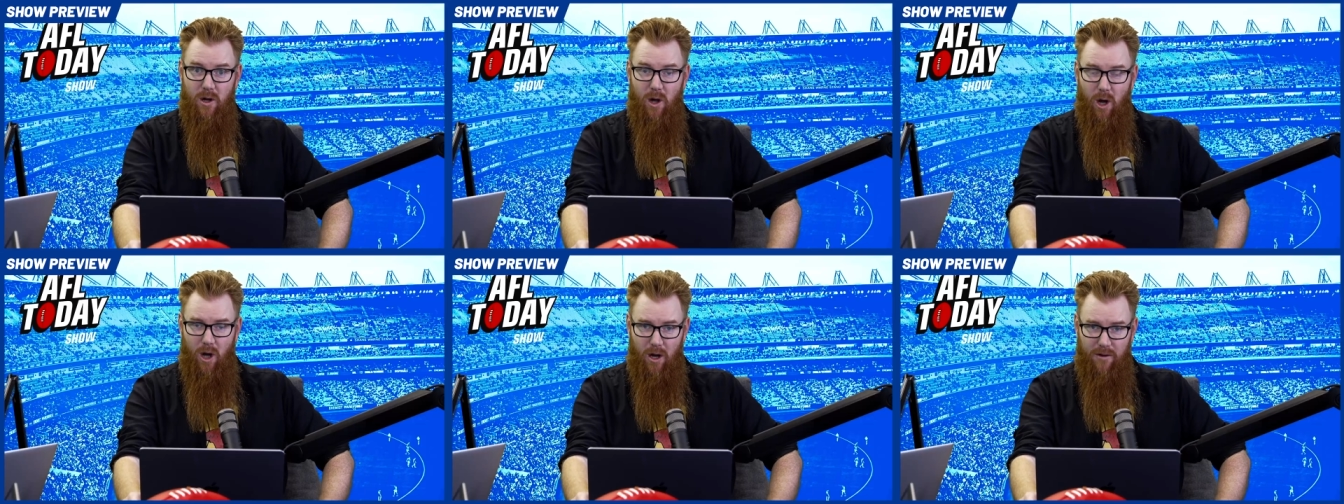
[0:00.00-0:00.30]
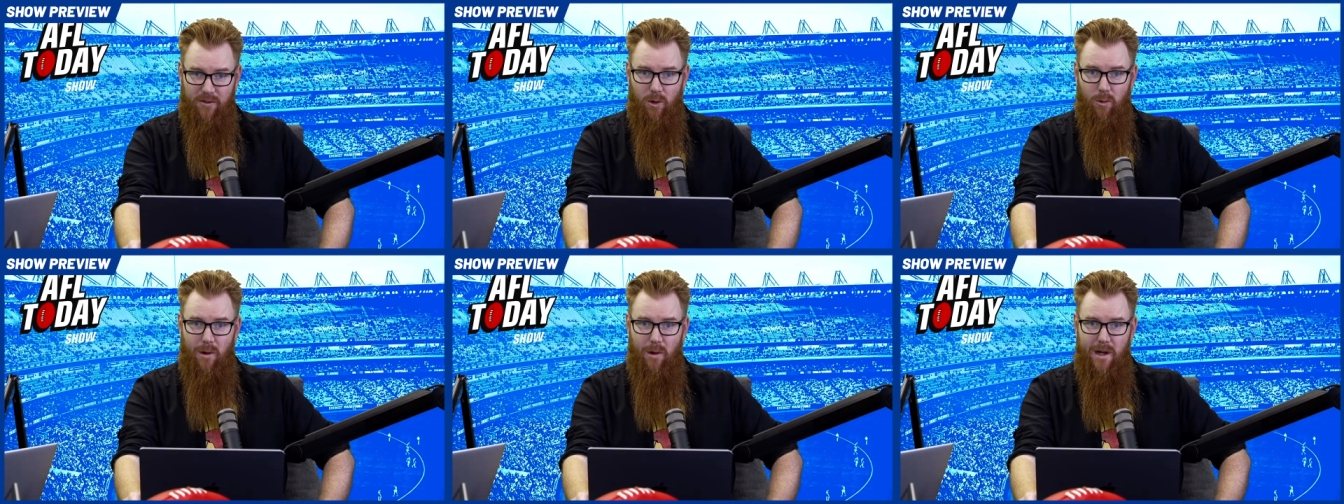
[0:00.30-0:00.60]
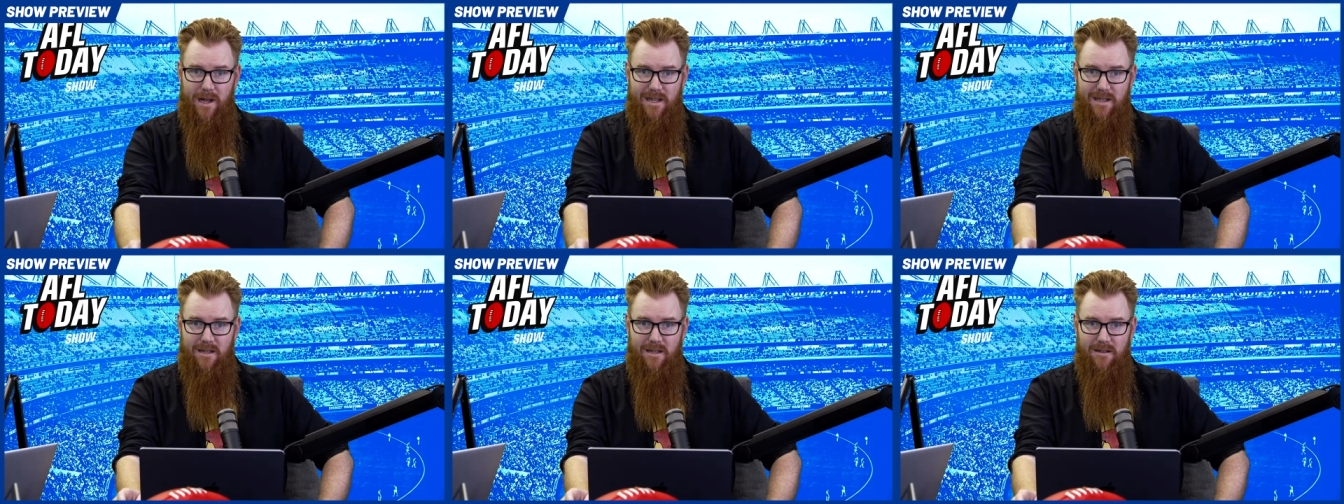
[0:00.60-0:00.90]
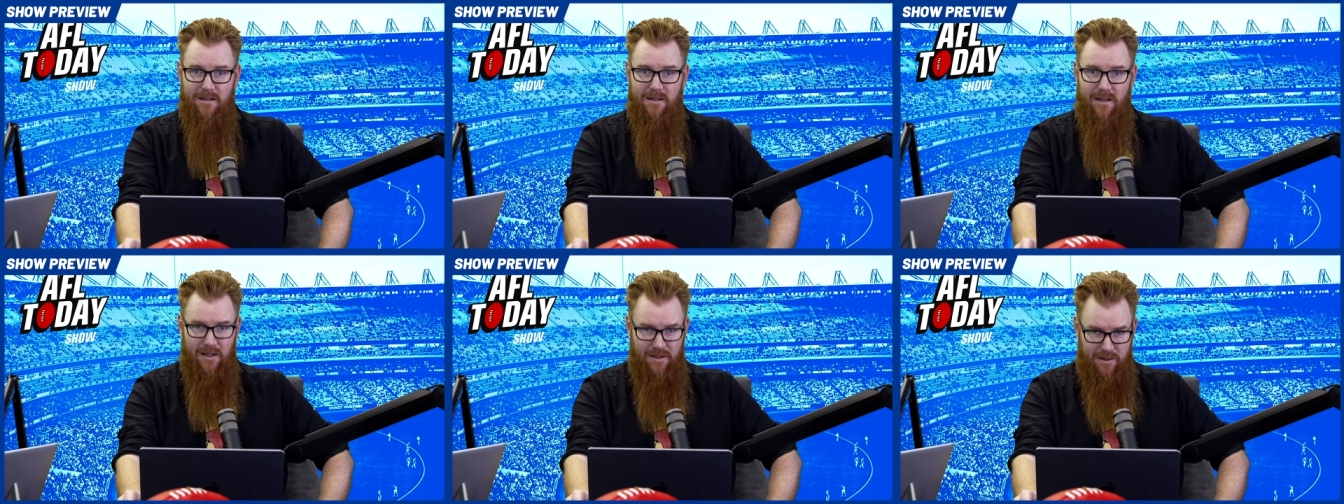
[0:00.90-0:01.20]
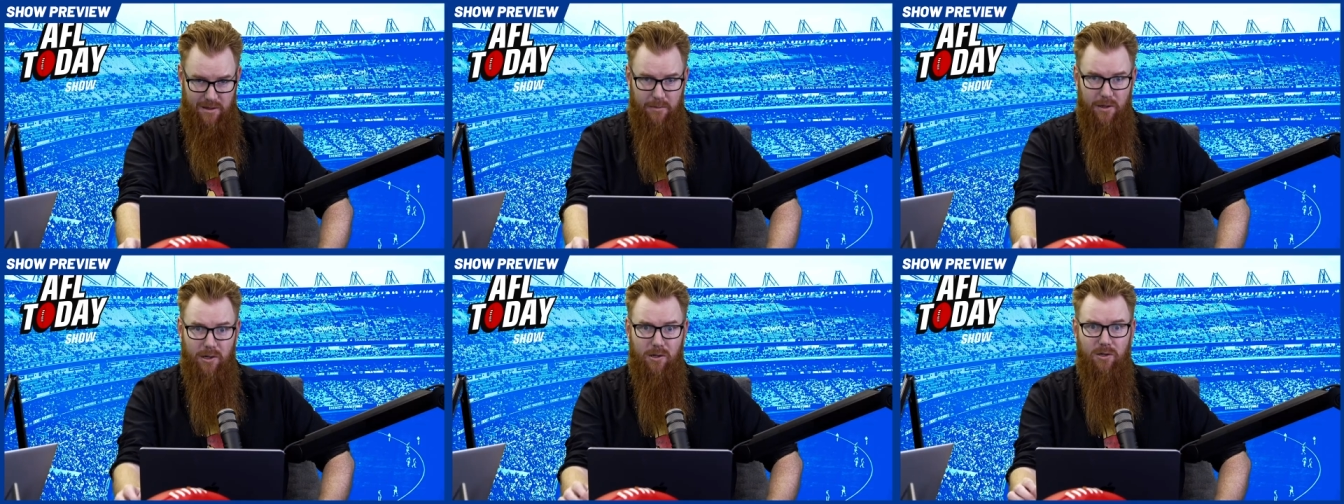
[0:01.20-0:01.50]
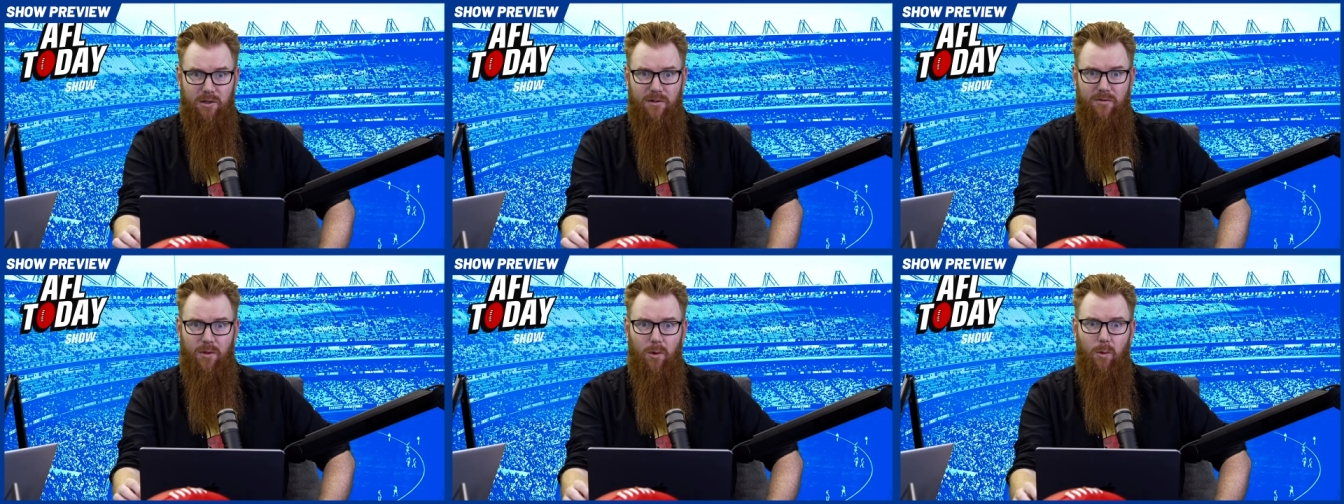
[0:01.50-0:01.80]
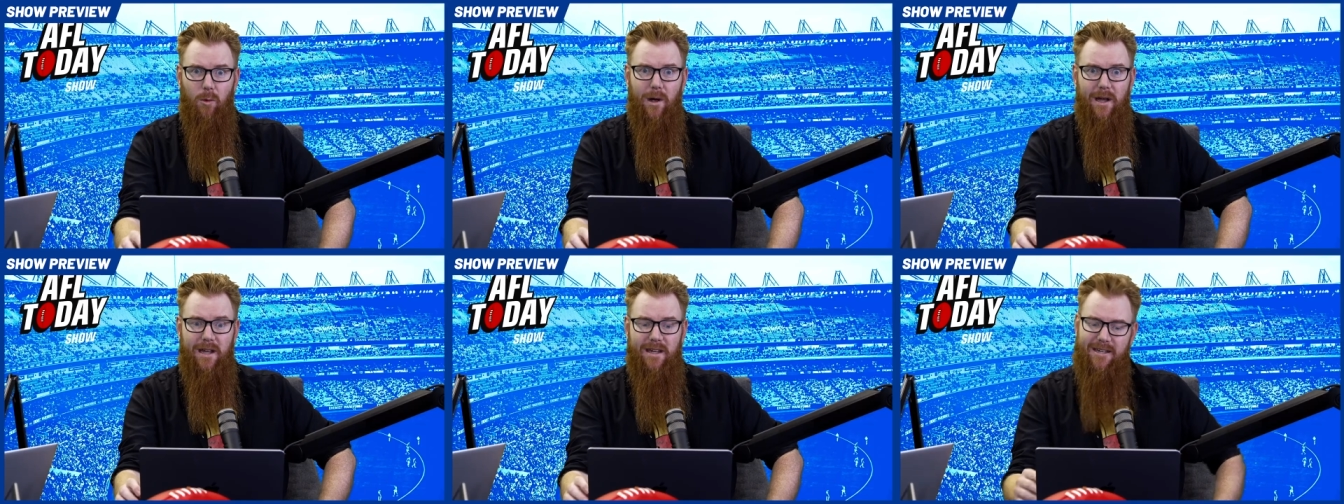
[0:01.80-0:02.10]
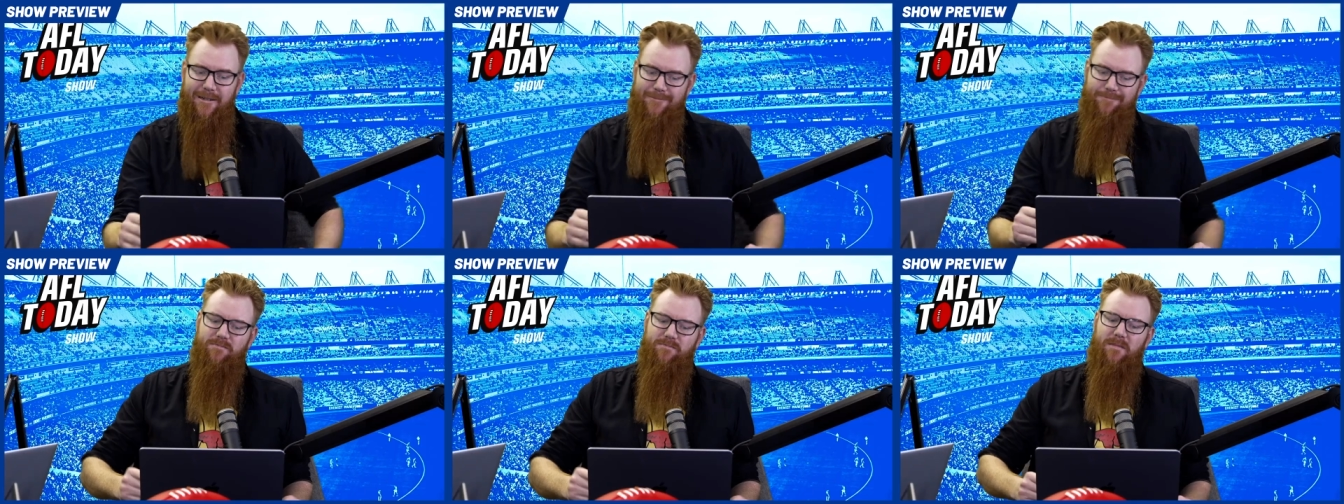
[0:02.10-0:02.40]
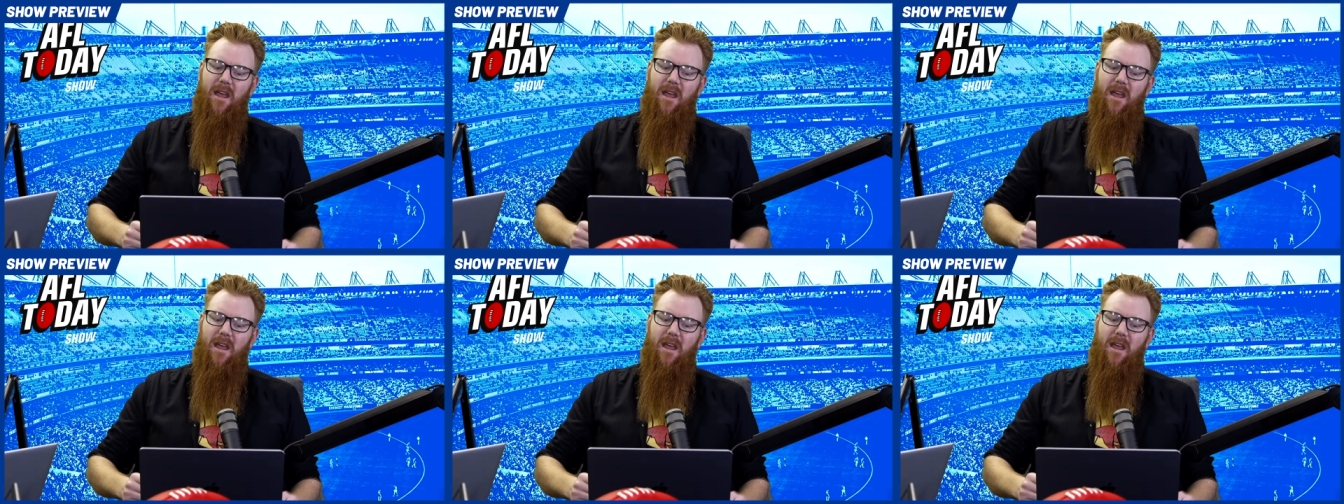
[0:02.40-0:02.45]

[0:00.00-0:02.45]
of the week in the middle of the week.